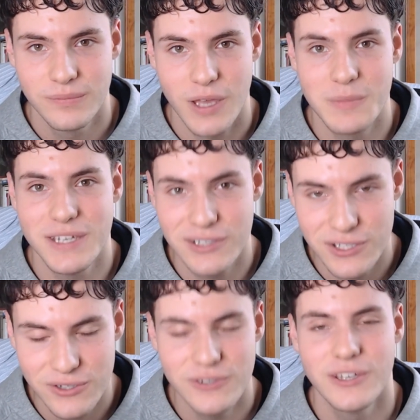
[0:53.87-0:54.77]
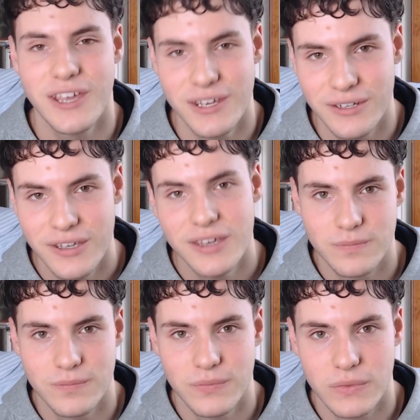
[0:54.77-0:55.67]
I'm telling you again,
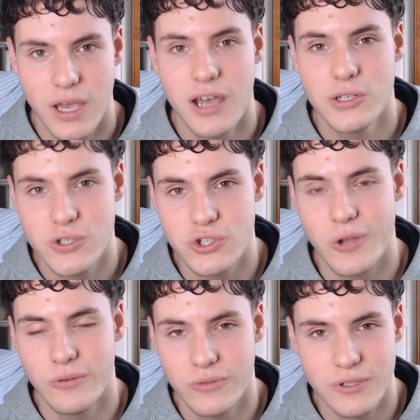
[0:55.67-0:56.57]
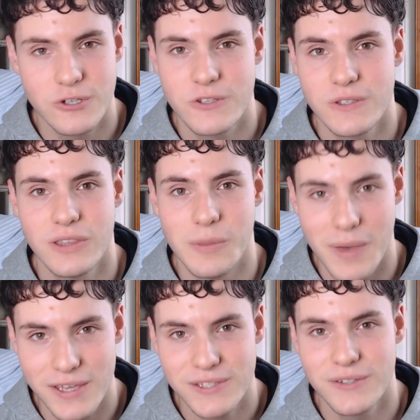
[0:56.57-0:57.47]
Arch is genuinely just the
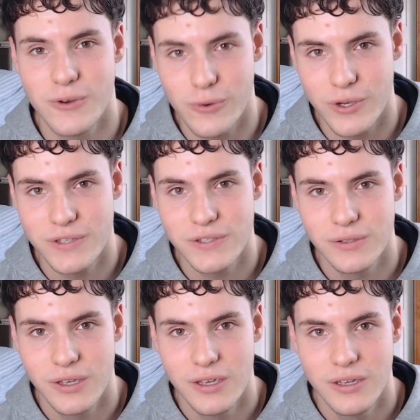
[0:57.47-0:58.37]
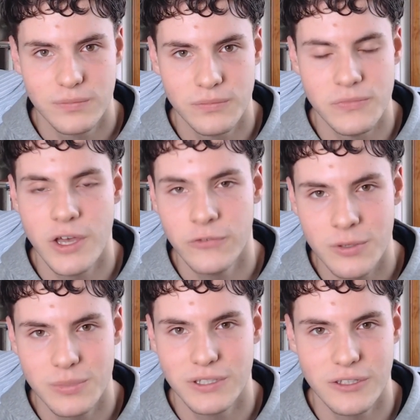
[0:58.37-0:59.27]
best OS. Nothing
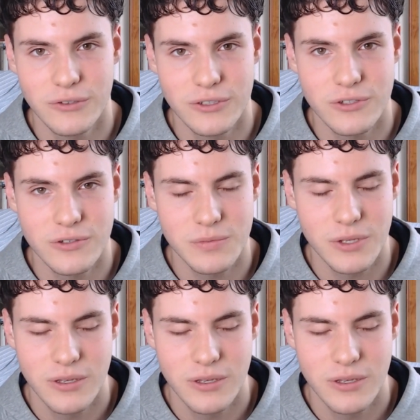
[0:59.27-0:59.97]
particular interests me.